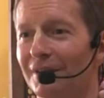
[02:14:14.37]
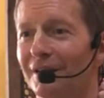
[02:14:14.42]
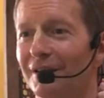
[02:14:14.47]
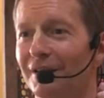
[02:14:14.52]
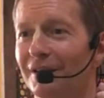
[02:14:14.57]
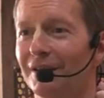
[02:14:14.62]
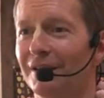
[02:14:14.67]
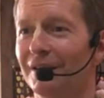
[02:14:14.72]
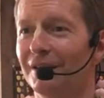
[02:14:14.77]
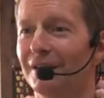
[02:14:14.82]

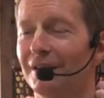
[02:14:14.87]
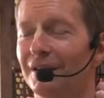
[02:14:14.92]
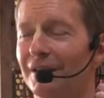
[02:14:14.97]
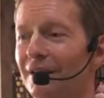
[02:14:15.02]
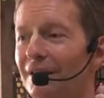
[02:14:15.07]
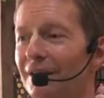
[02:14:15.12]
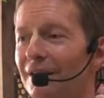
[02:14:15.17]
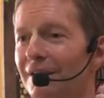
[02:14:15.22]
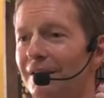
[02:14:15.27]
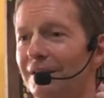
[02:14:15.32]
Yeah?
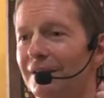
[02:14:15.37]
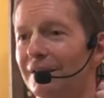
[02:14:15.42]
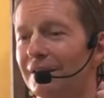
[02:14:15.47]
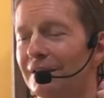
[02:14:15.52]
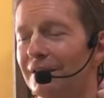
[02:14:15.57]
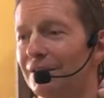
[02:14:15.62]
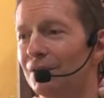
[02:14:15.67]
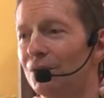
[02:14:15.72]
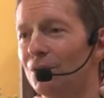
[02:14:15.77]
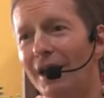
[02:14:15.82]

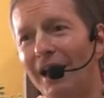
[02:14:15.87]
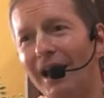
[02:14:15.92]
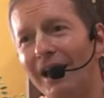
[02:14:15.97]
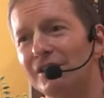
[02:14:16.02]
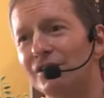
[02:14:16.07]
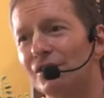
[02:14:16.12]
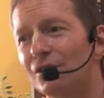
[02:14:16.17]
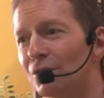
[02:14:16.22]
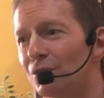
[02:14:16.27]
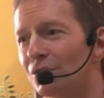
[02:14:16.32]
You
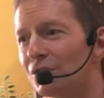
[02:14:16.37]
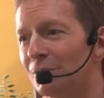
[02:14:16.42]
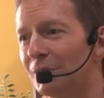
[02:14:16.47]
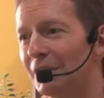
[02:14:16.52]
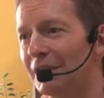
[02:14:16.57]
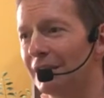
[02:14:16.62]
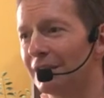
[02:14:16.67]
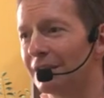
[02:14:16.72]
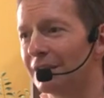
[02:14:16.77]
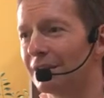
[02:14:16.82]
excuse
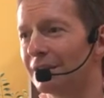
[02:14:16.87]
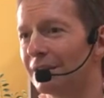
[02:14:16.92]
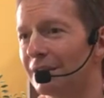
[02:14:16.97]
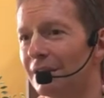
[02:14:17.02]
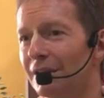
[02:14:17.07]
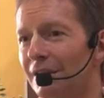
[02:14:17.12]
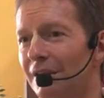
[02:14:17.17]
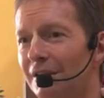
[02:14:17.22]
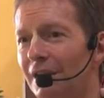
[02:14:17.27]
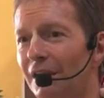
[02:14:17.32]
me
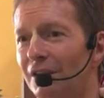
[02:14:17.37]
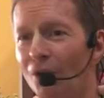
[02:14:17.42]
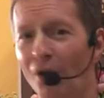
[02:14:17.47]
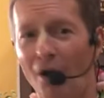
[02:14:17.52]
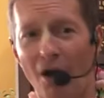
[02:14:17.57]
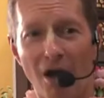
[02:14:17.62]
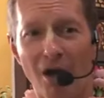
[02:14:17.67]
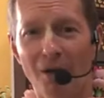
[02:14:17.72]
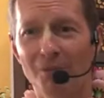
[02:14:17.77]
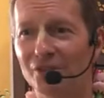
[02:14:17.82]
that your
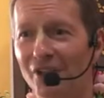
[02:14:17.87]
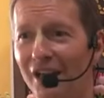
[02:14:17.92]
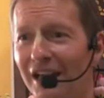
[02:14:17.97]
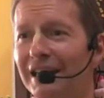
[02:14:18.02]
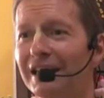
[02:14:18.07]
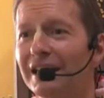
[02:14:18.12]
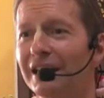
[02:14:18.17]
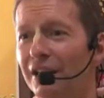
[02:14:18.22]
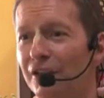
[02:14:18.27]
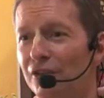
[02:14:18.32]
arms are
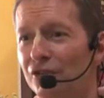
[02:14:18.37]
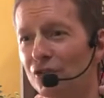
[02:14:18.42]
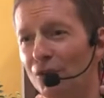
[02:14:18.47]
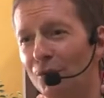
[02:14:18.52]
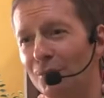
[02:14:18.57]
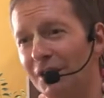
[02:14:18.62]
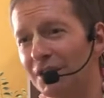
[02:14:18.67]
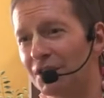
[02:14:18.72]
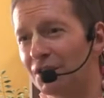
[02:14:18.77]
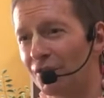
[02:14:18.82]
aching so
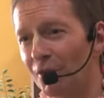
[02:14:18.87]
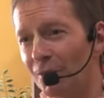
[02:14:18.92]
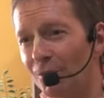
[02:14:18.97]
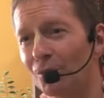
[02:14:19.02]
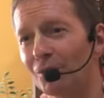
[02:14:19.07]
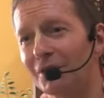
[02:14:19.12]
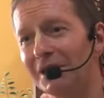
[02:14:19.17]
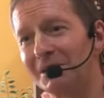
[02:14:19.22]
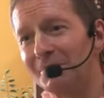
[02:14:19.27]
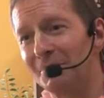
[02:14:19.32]
much from
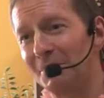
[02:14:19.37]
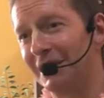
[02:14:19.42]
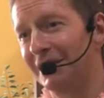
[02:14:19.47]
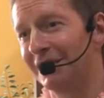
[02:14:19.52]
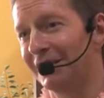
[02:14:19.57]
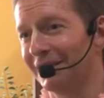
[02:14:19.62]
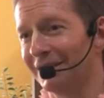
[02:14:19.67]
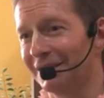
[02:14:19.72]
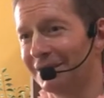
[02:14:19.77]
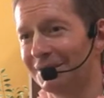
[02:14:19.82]
all this
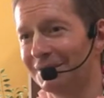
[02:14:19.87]
beating.